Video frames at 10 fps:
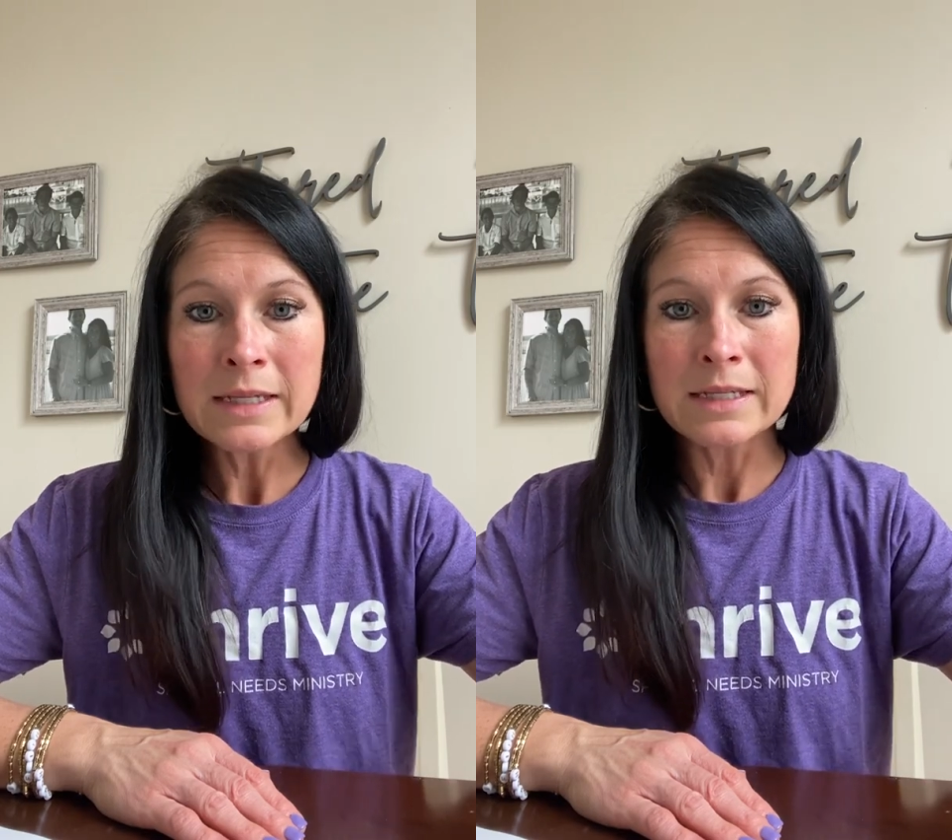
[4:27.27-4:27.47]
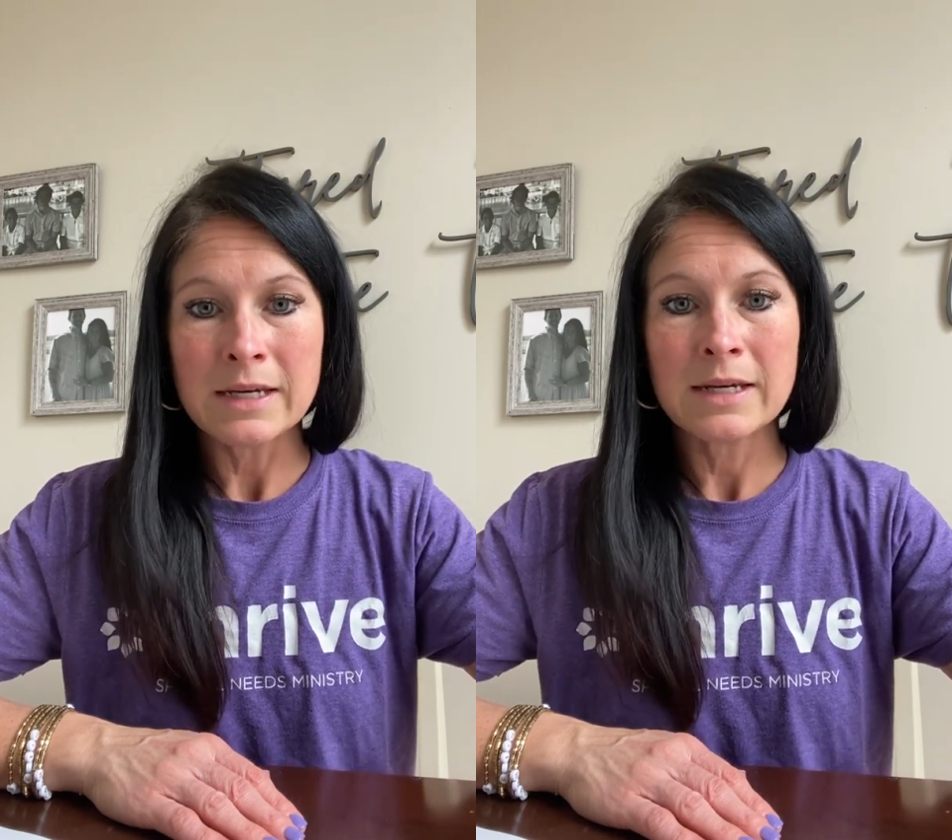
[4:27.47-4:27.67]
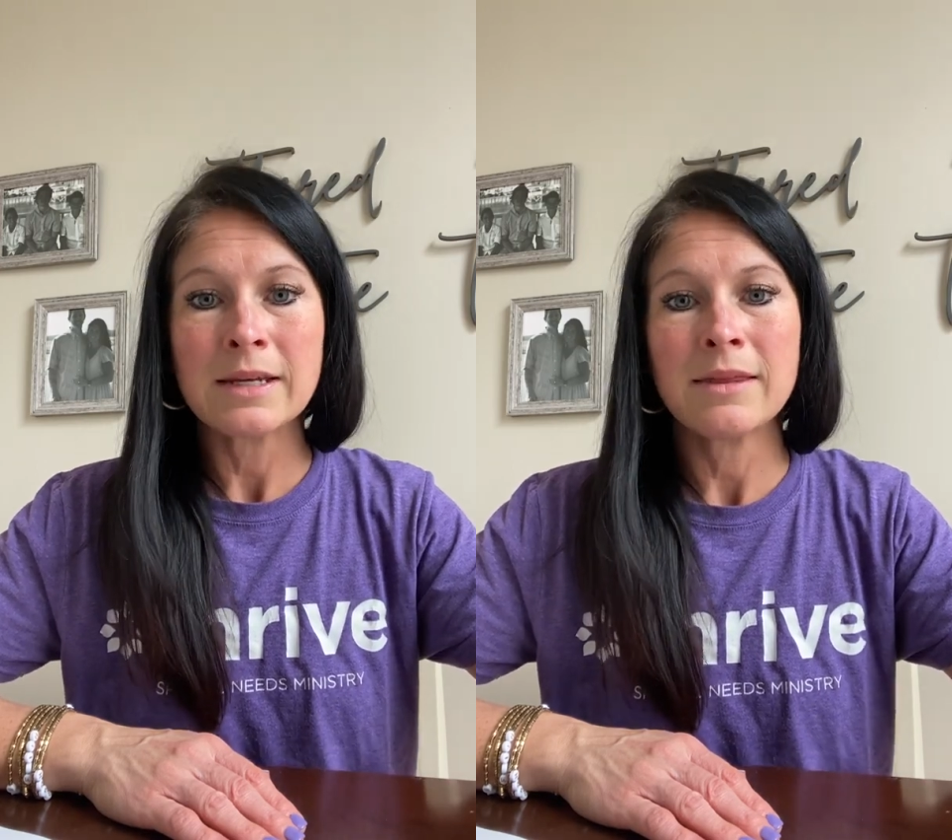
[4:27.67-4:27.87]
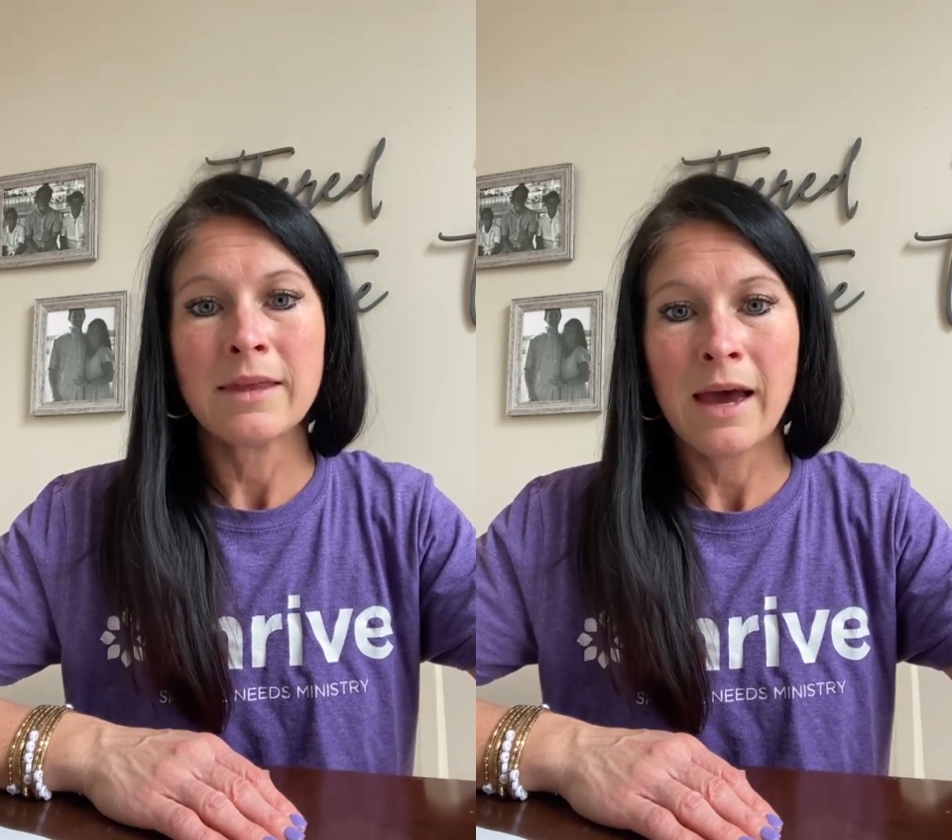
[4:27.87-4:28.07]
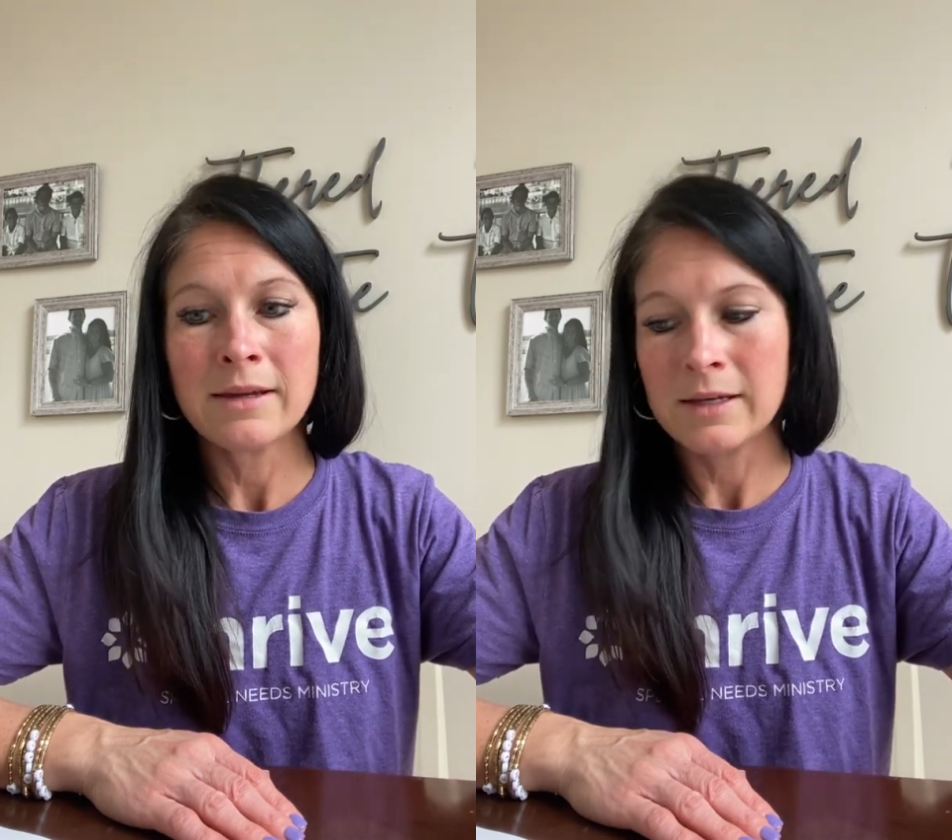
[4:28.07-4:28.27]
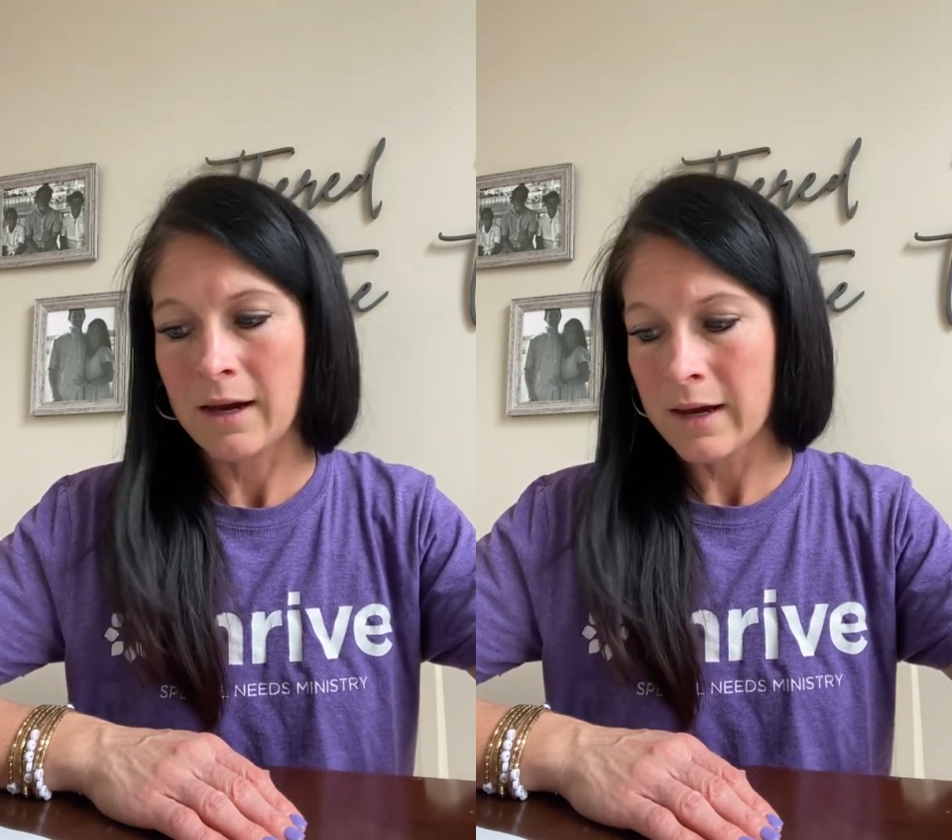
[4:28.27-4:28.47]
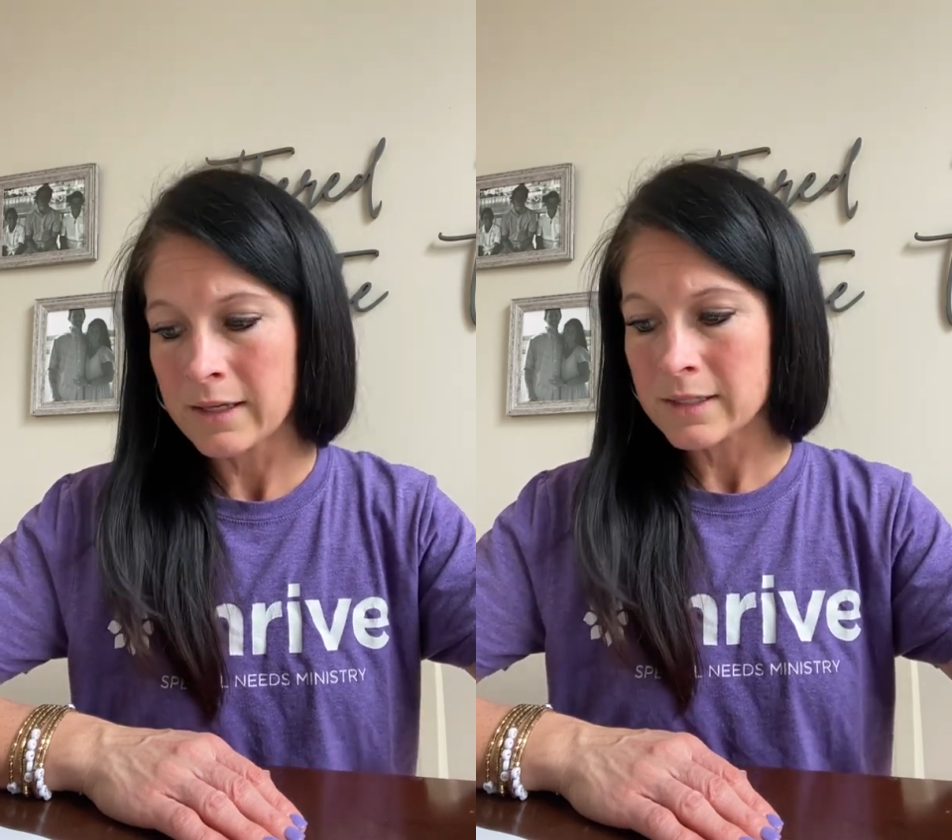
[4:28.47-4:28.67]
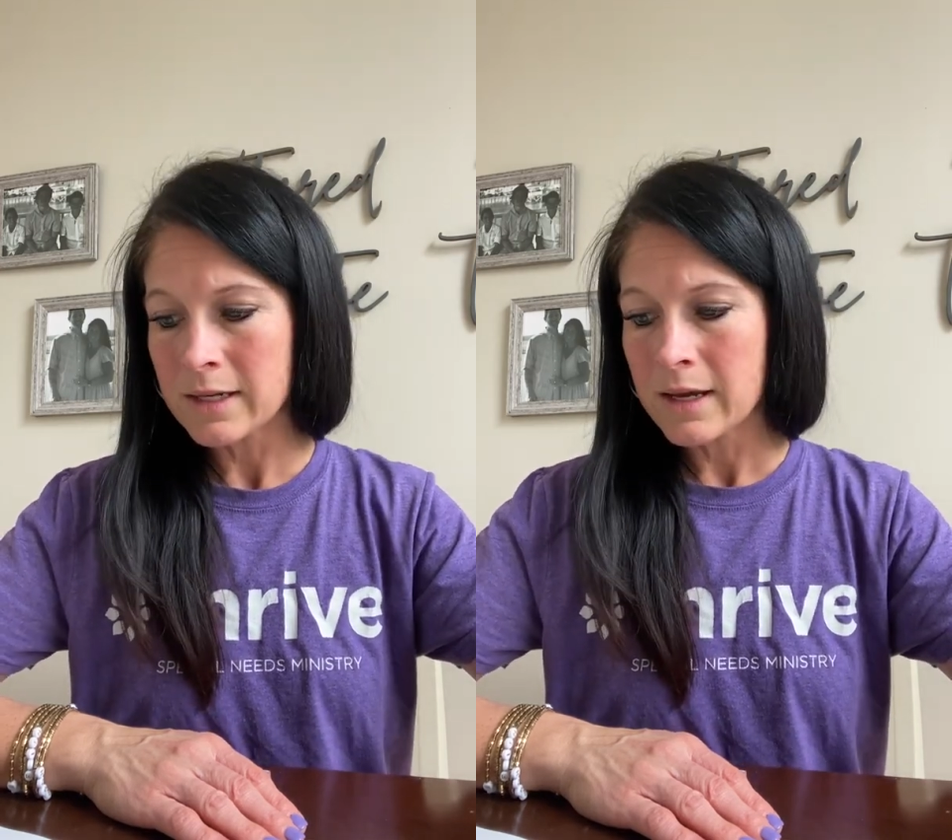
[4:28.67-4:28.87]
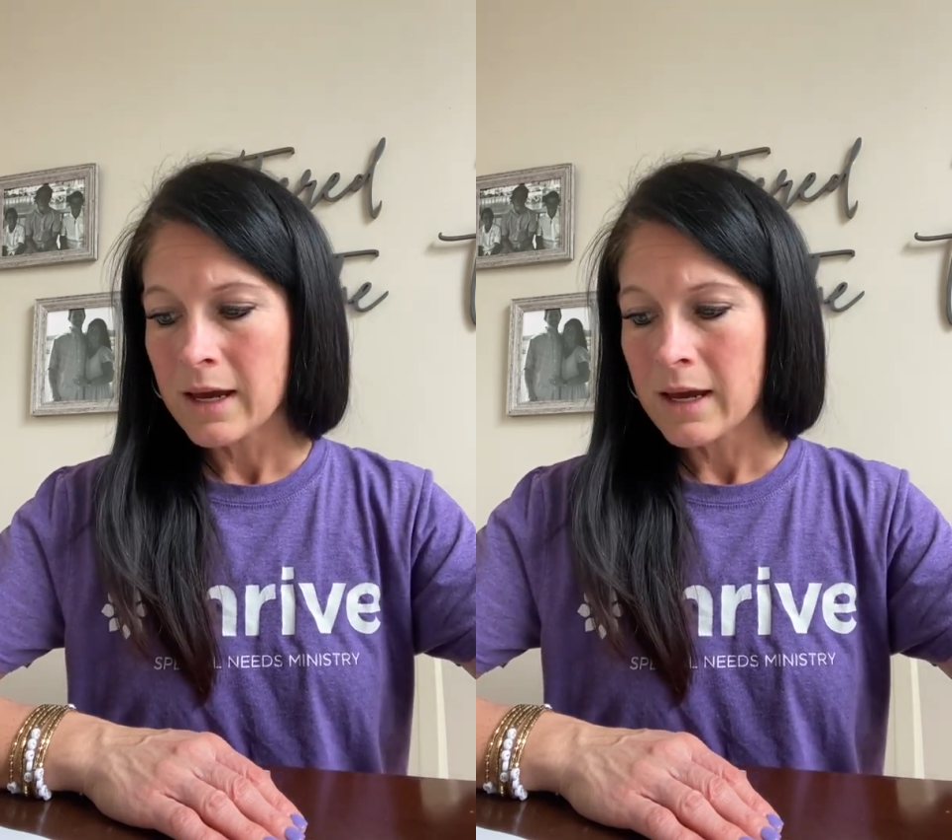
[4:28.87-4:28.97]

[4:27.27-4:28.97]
did that night.